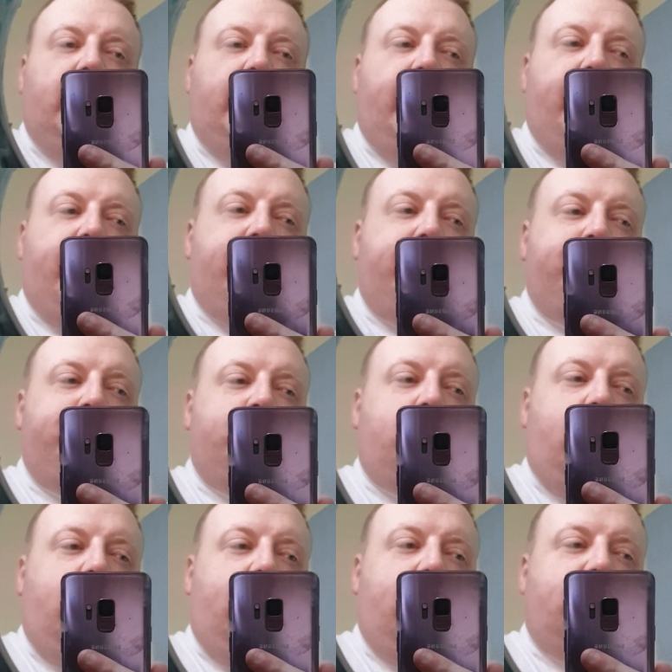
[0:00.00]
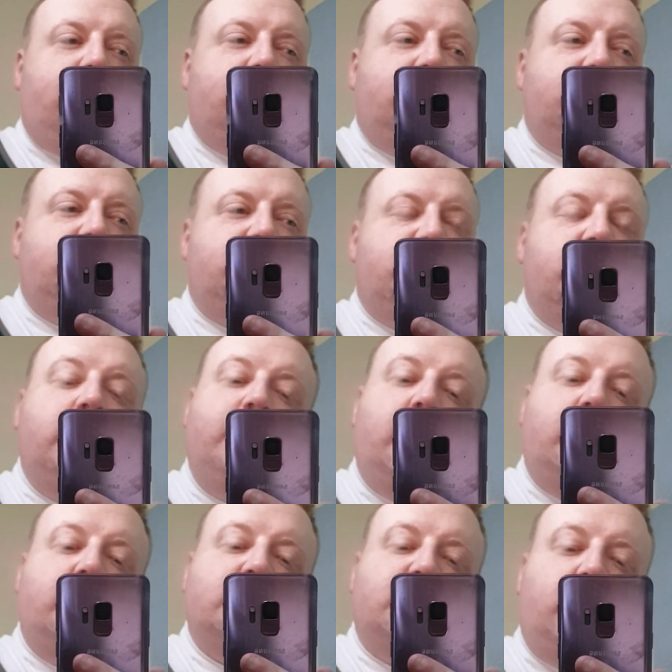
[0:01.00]
And two
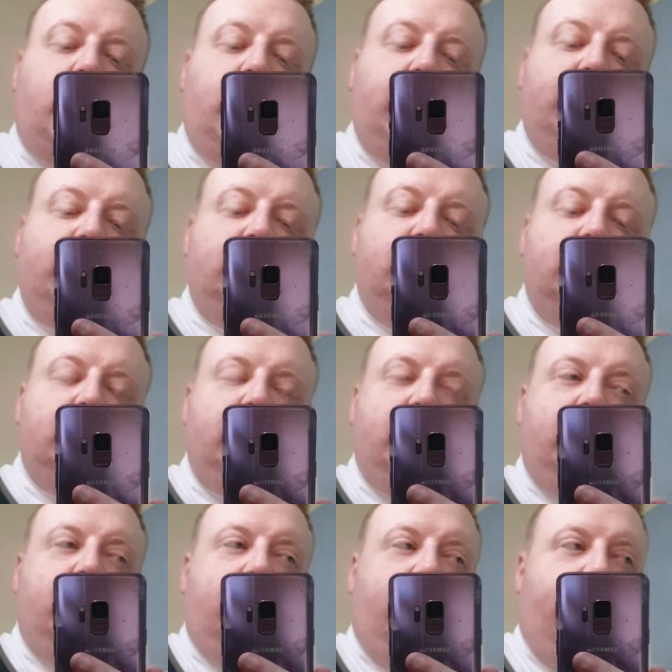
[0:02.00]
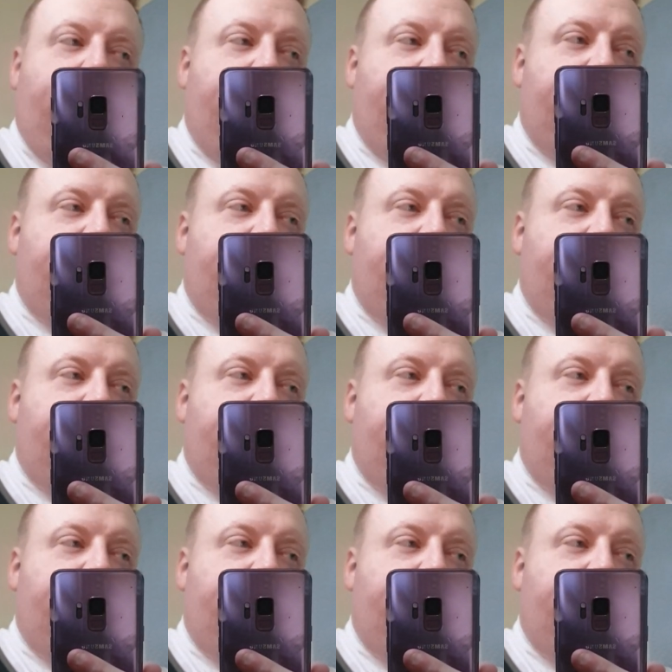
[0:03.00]
bottles of wine. So